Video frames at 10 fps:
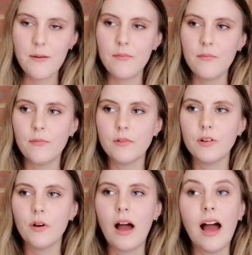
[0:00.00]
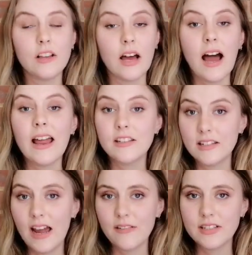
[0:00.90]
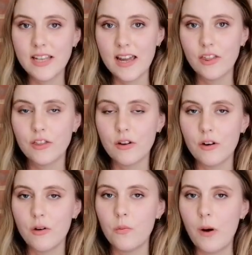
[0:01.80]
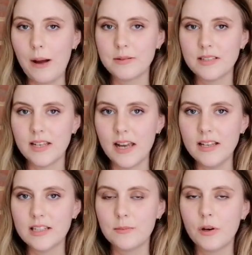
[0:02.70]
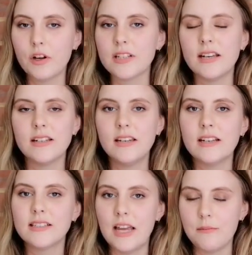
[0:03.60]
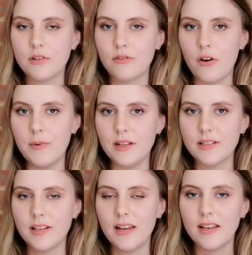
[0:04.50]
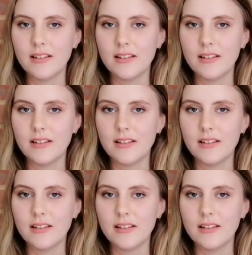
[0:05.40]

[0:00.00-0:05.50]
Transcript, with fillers: Um, I, I did have to take the WAPT test because I didn't exempt from it